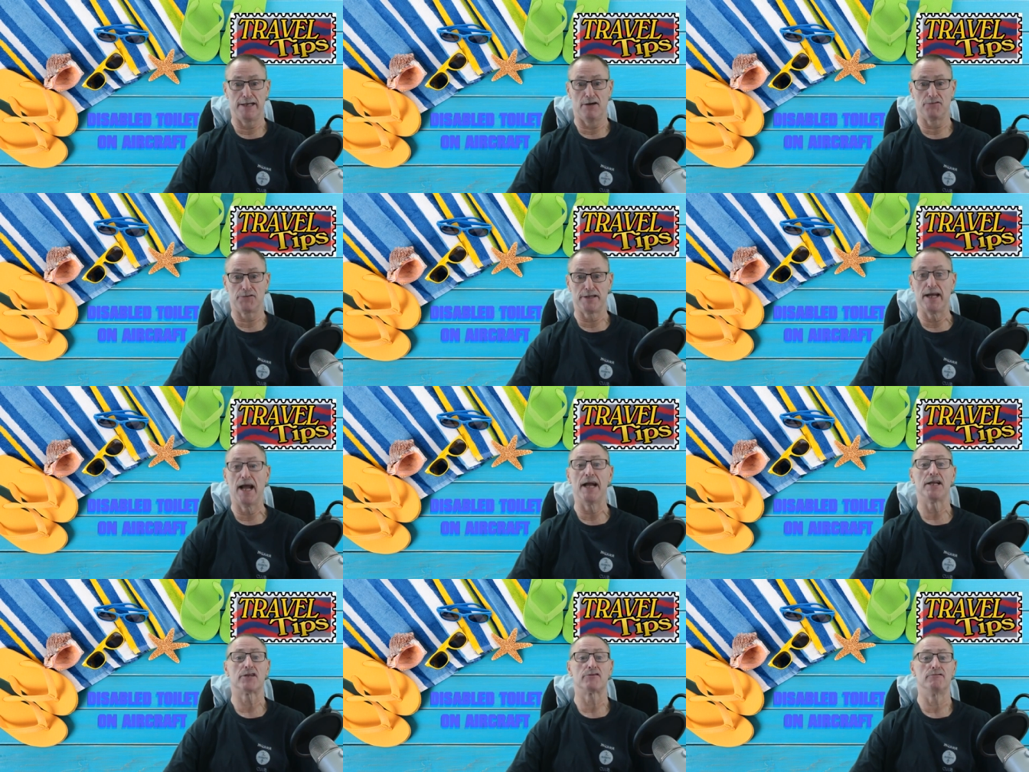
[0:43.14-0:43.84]
on the
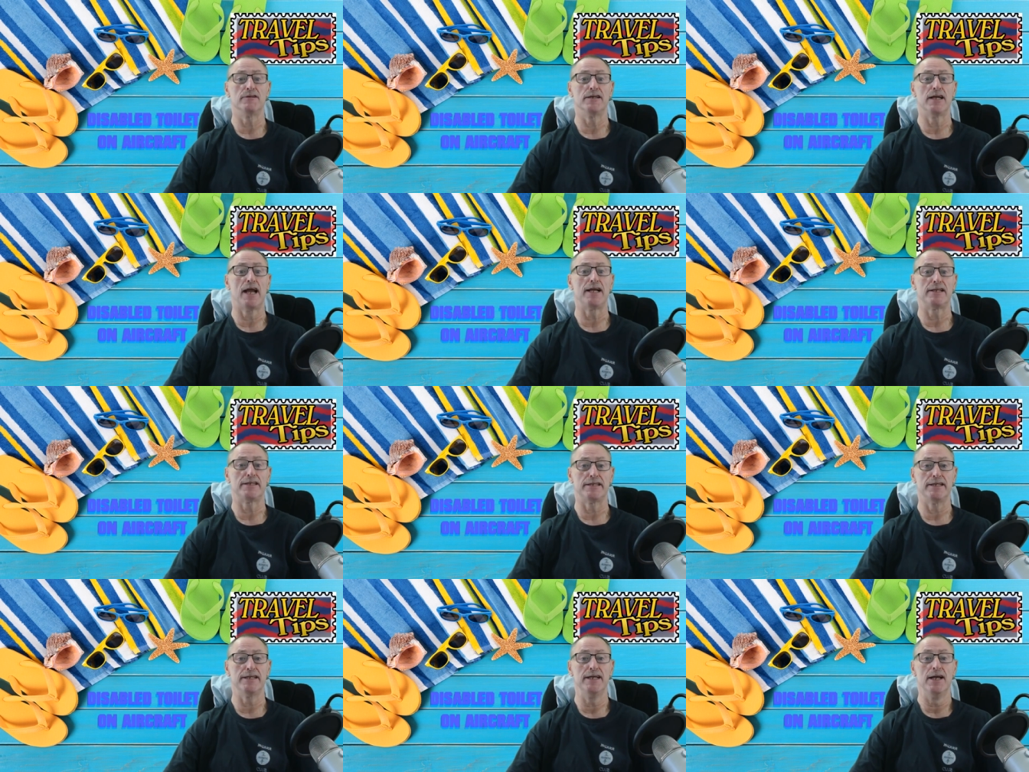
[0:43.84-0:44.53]

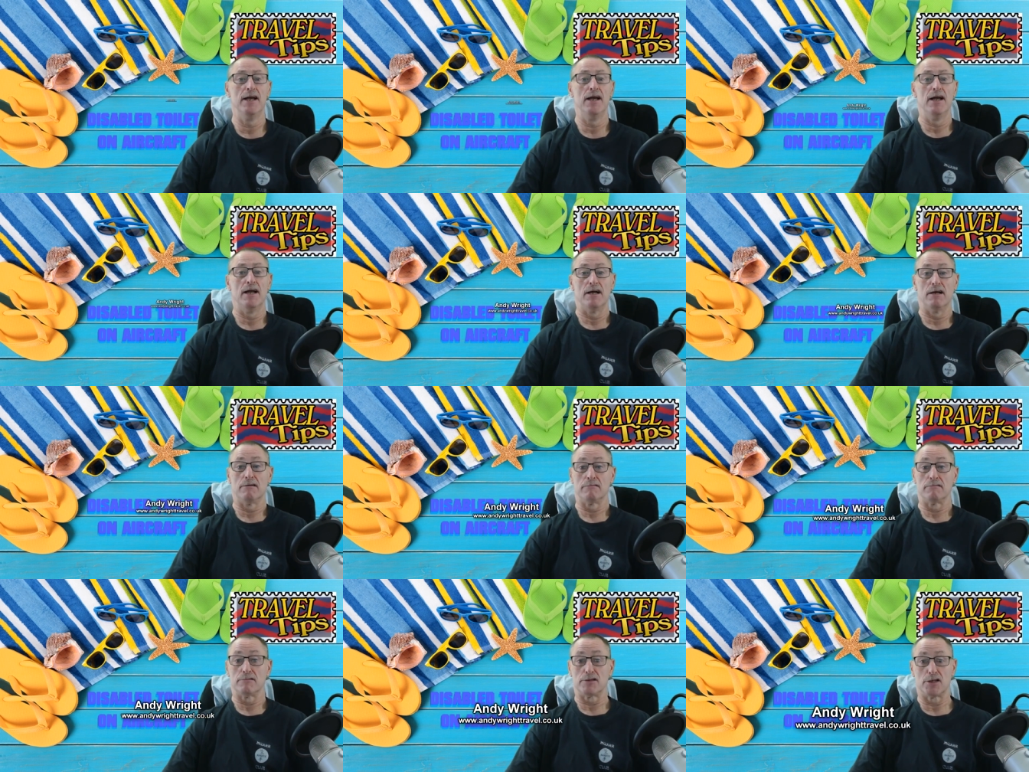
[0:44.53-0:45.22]
A380,
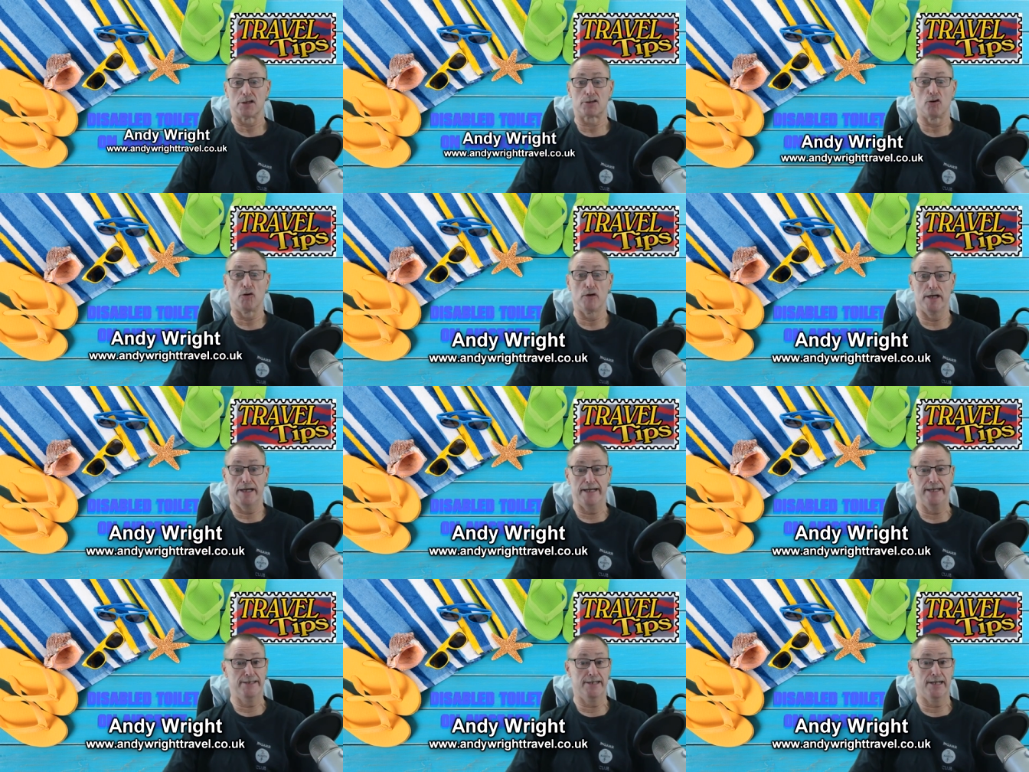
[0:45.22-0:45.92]
the
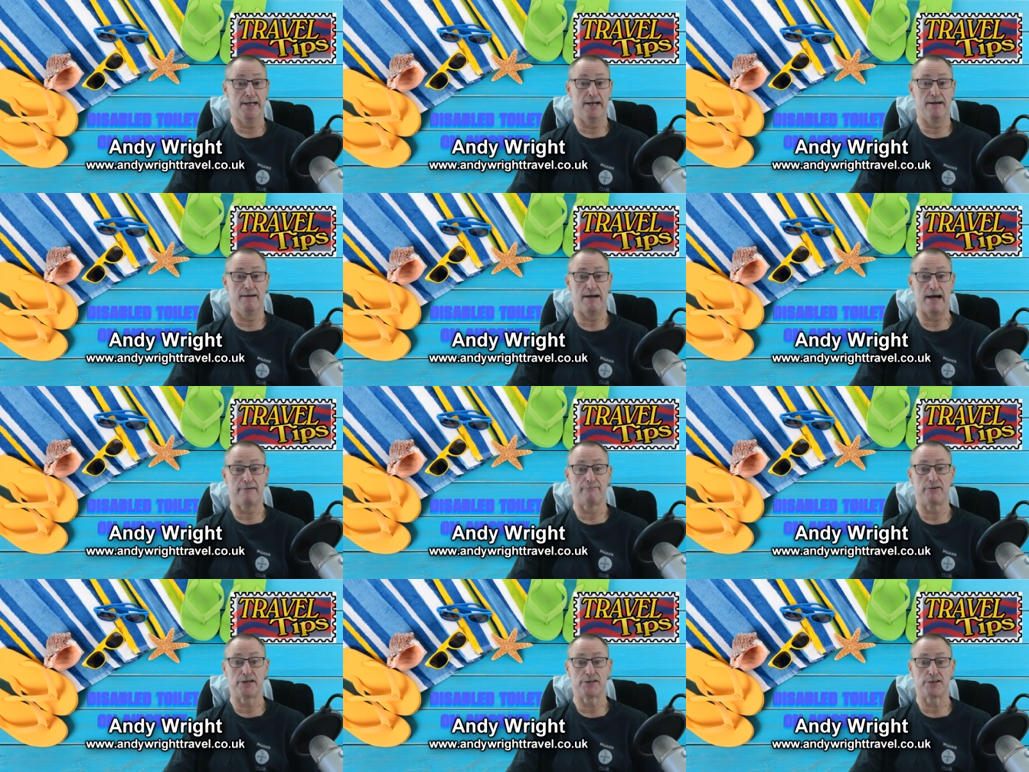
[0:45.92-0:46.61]
toilet is a
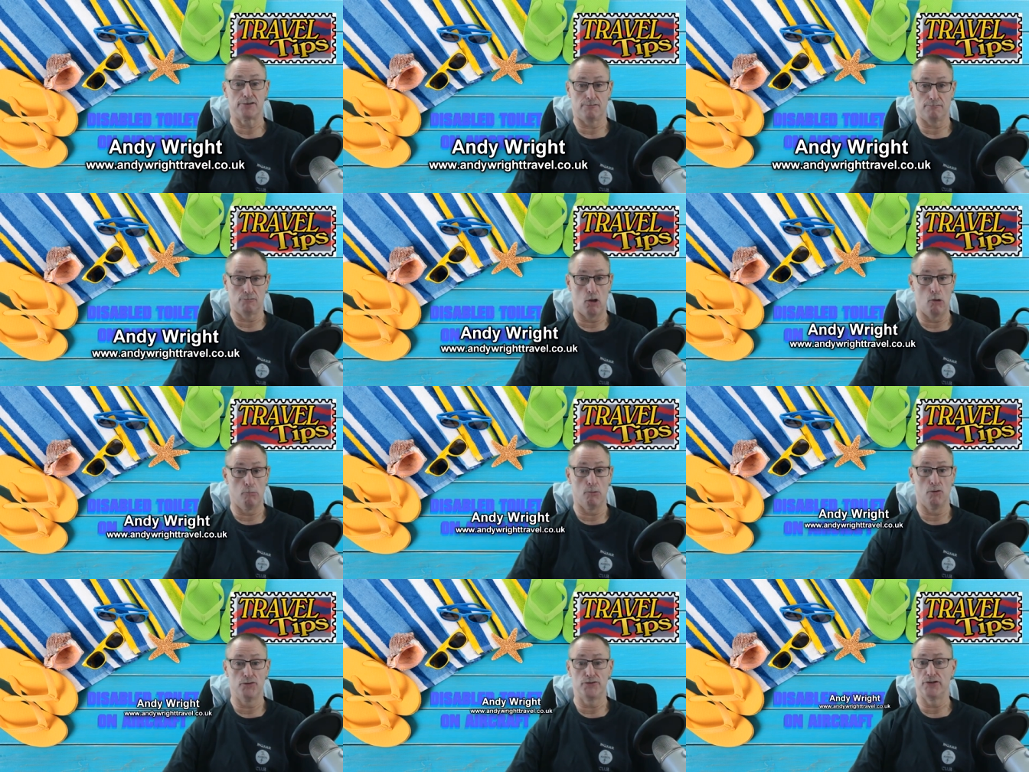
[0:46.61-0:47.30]
average,
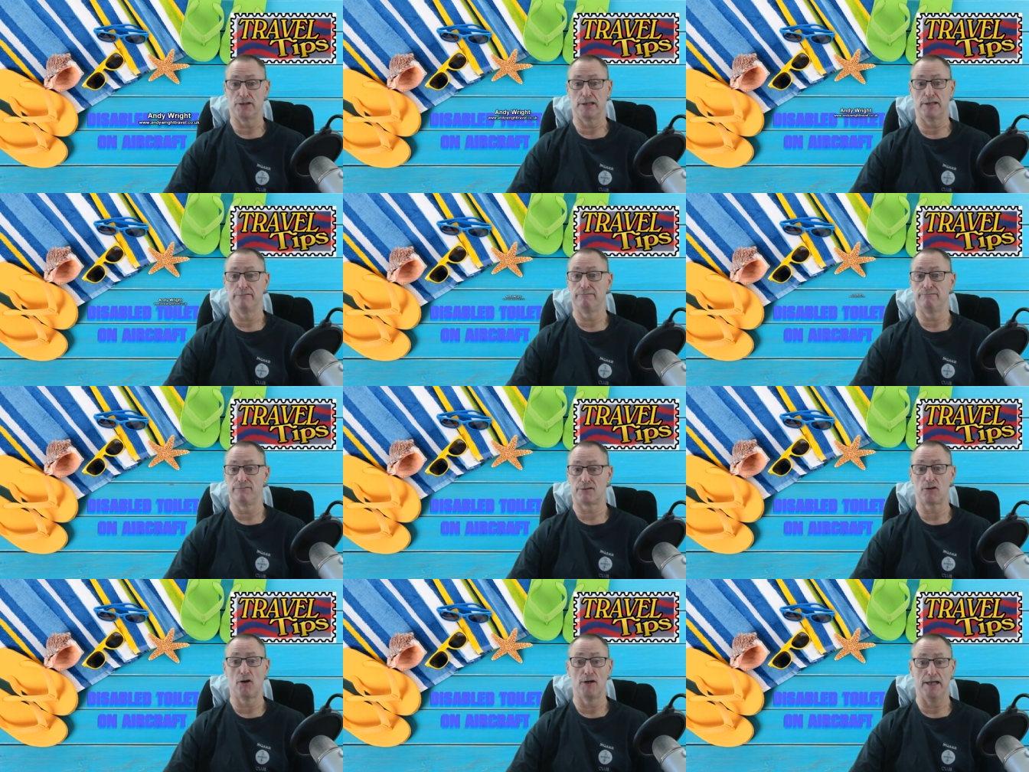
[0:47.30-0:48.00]
normal sort
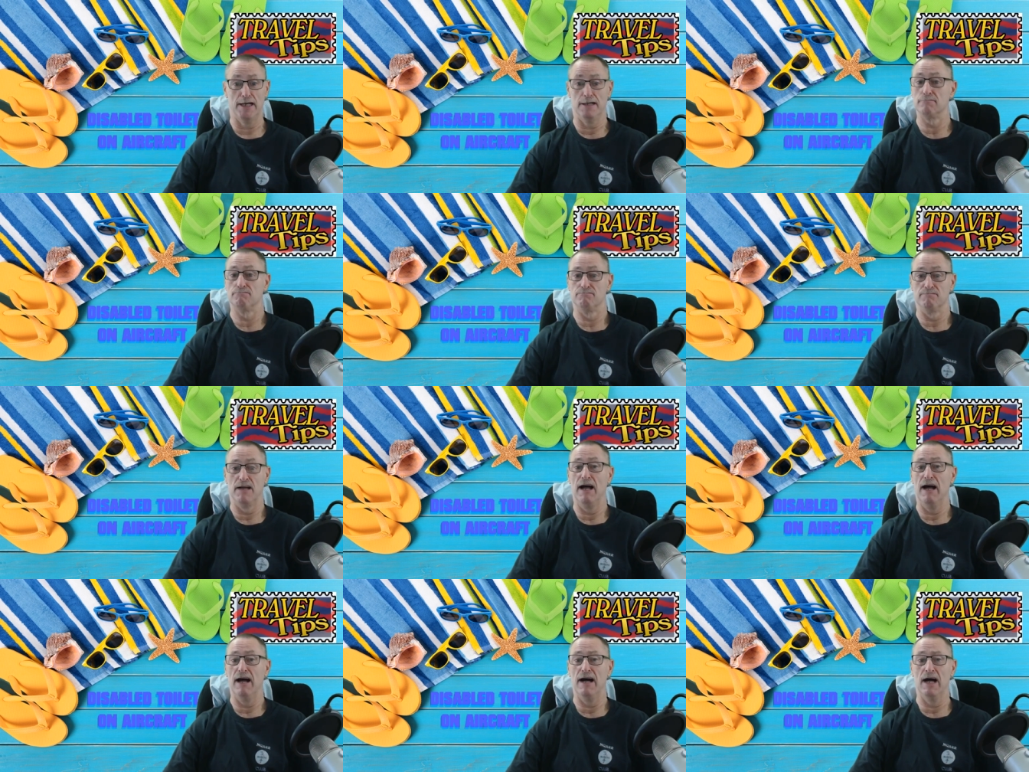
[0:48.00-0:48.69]
of toilet,
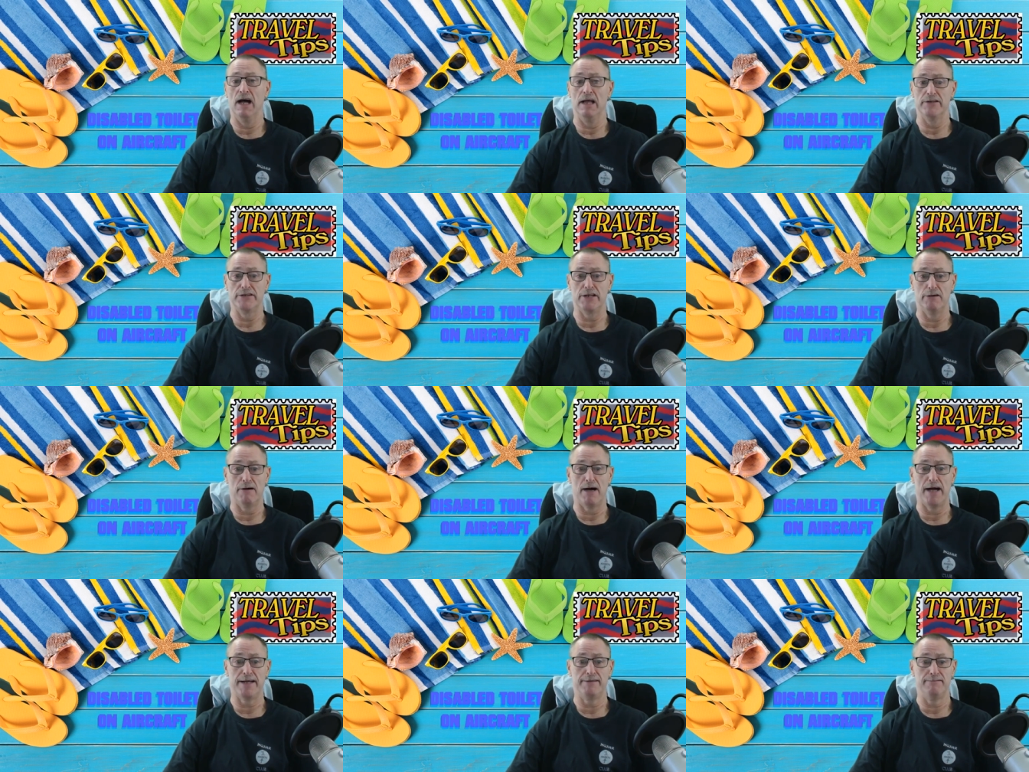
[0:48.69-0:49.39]

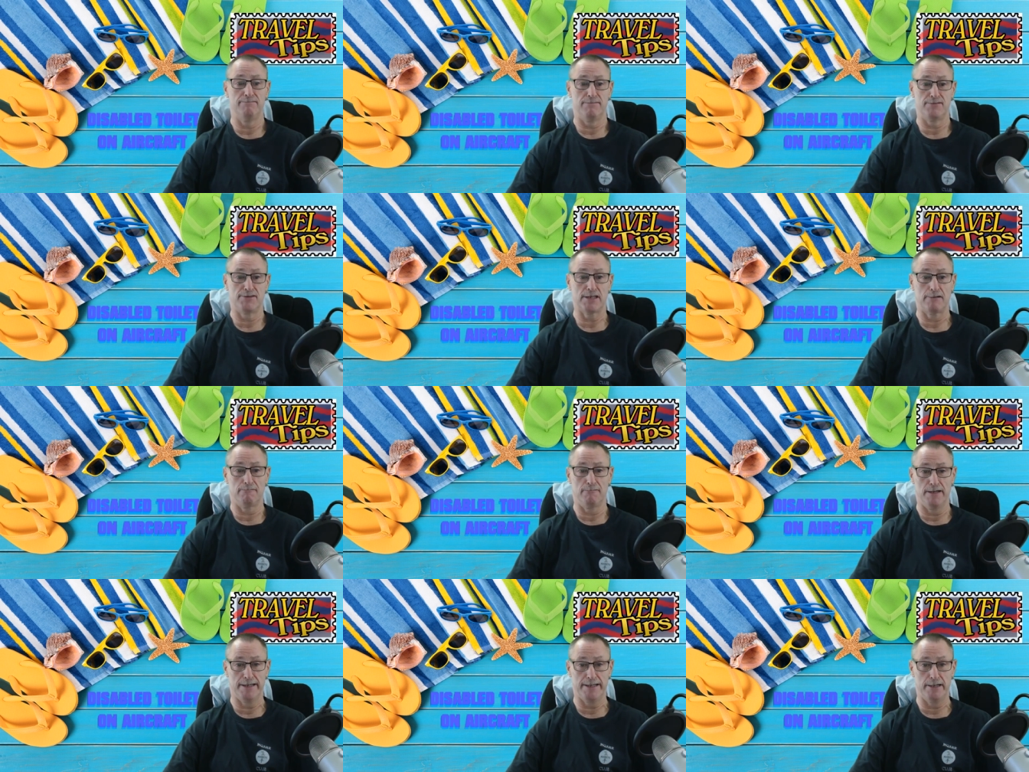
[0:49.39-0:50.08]
so I
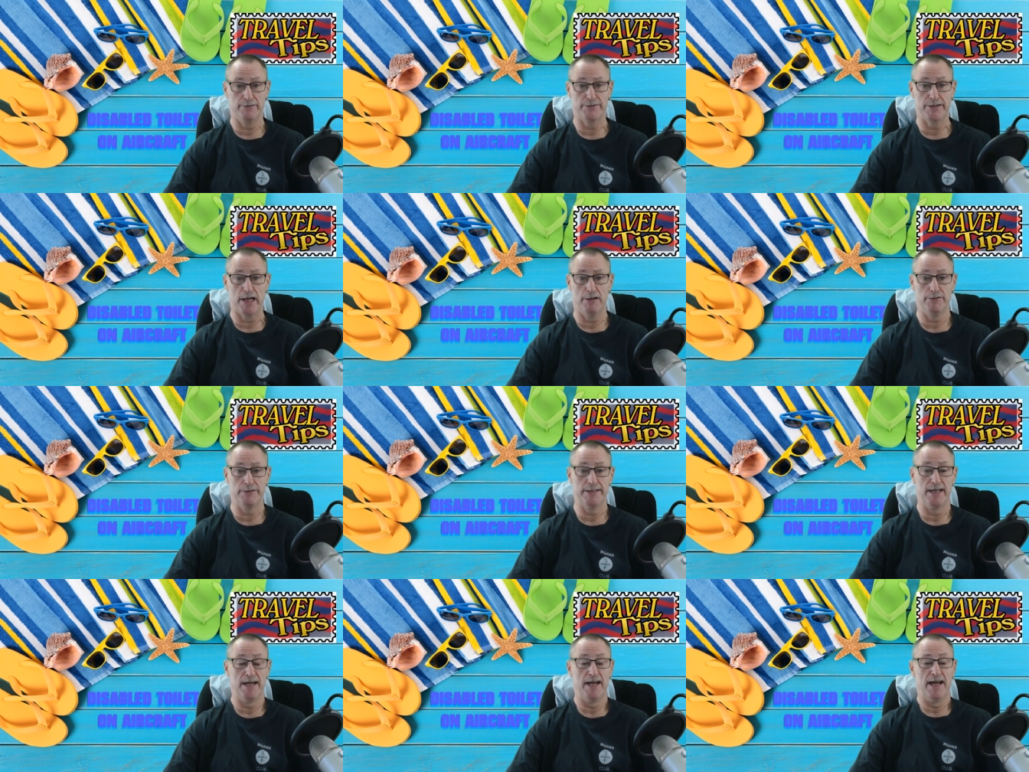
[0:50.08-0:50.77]
generally use
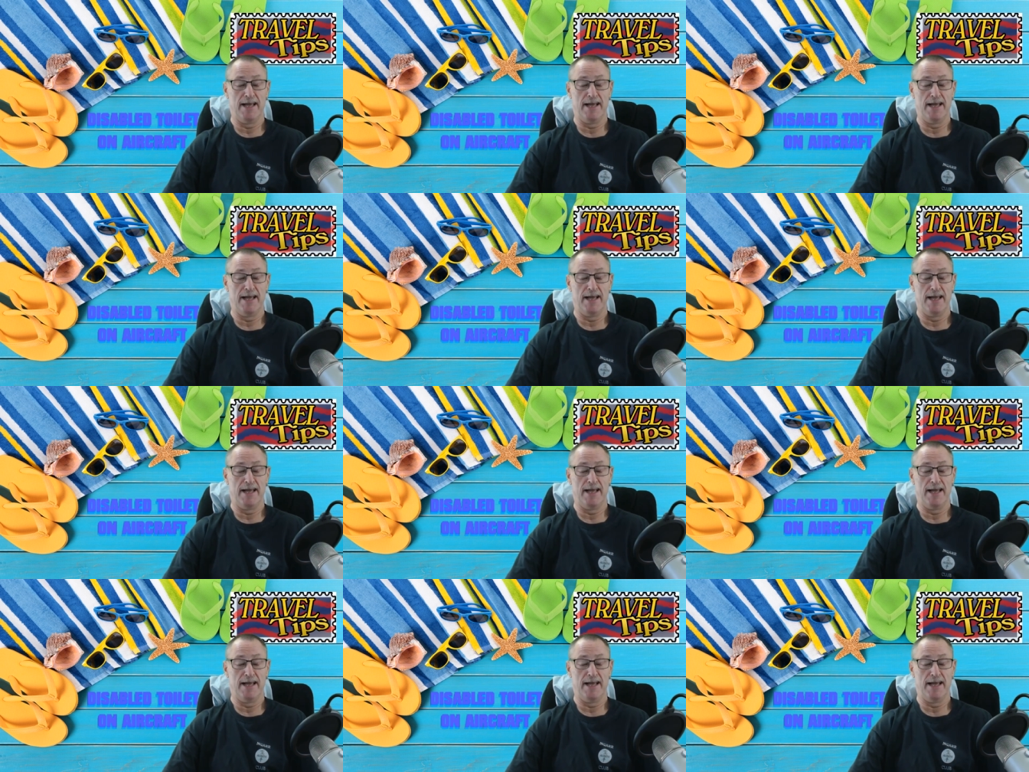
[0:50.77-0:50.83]
those.